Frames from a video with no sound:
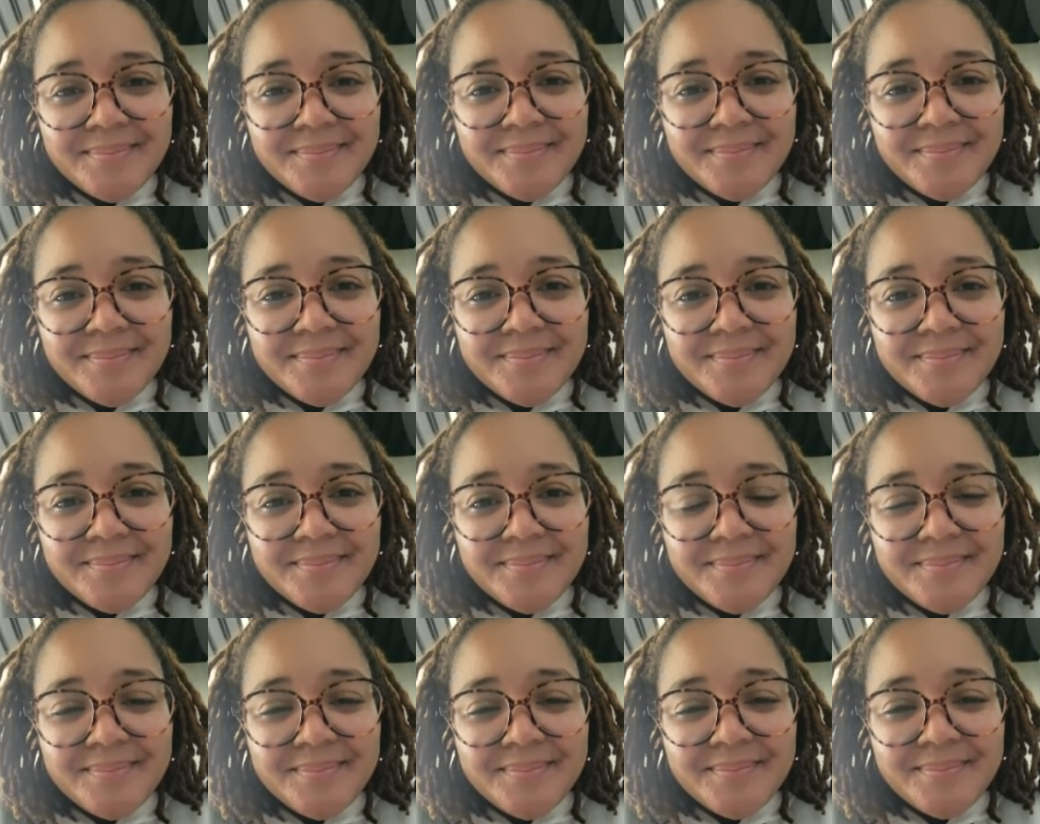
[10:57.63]

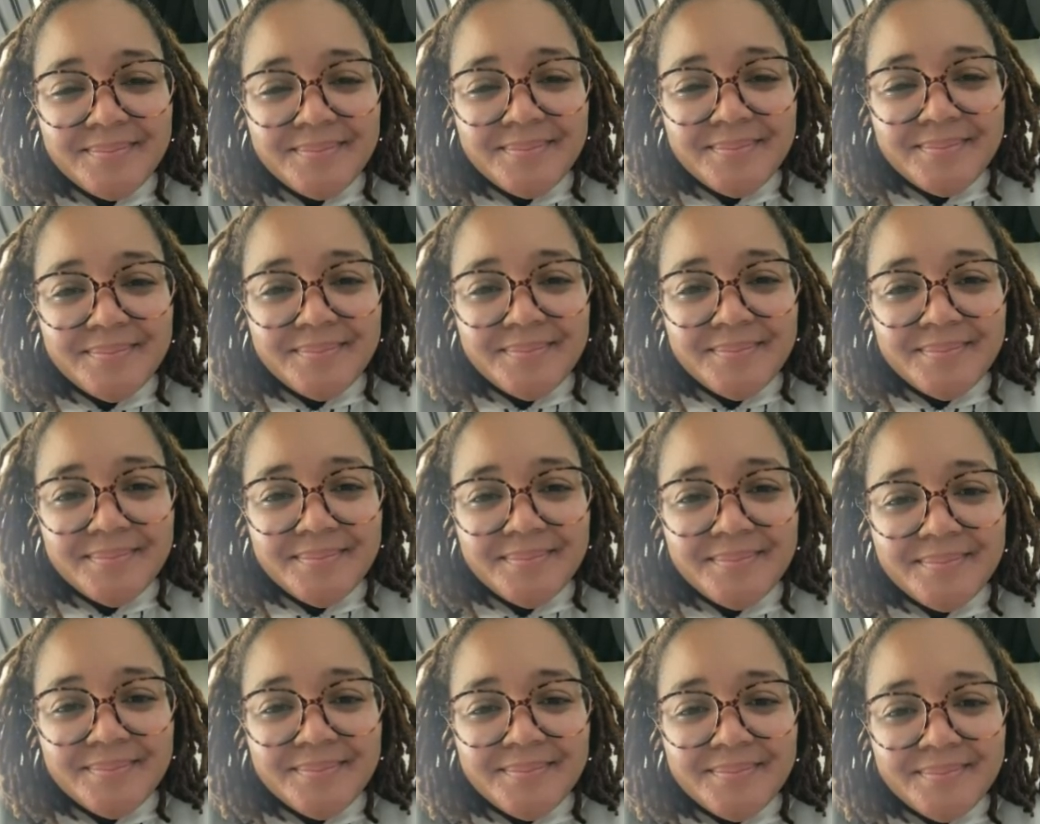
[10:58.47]

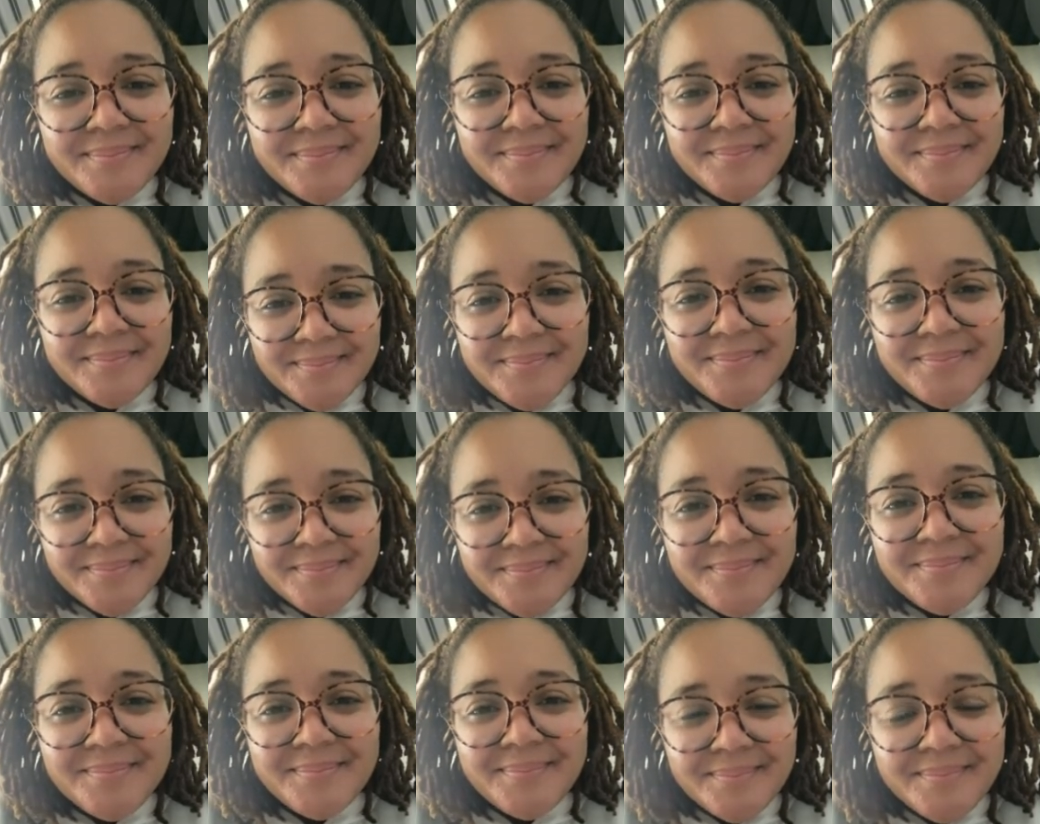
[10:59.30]

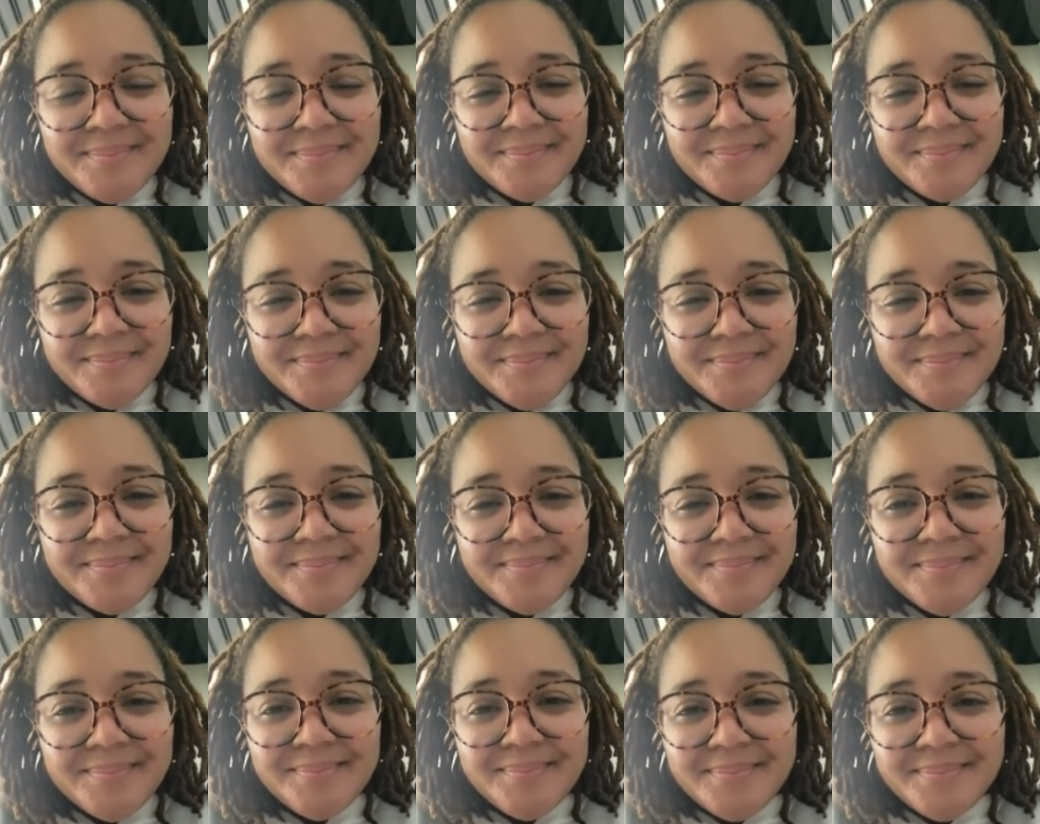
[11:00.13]

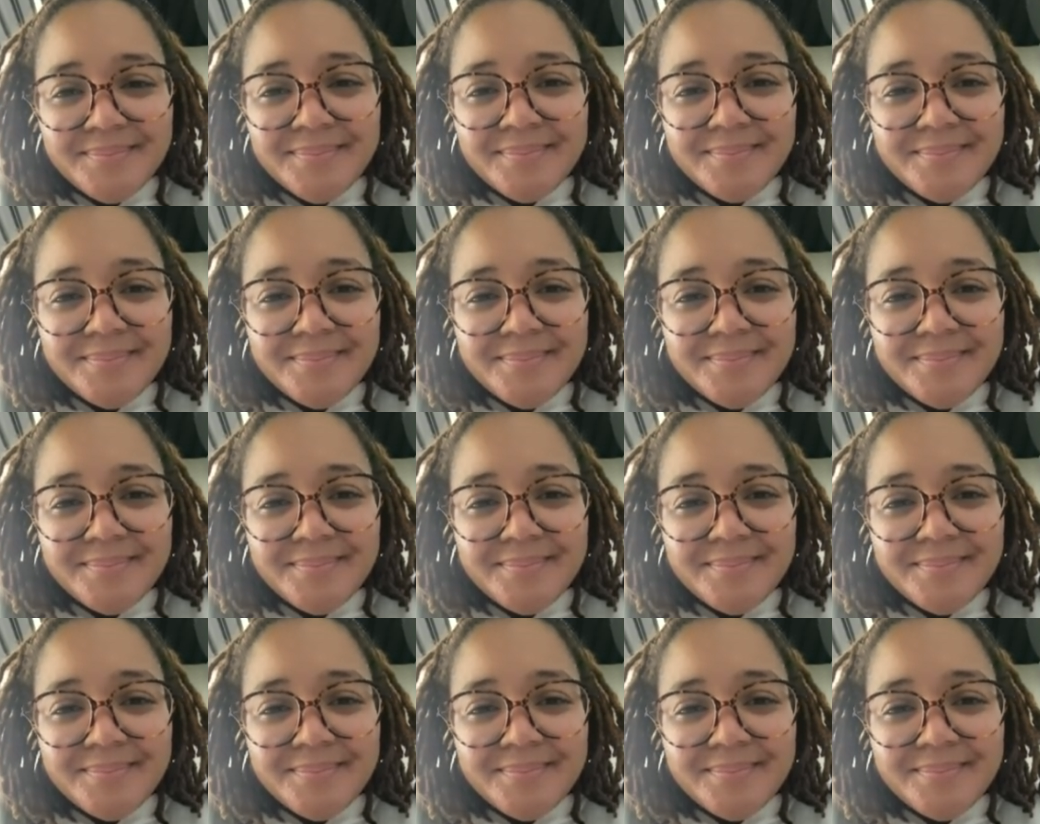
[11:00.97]
No words are spoken by the person on screen.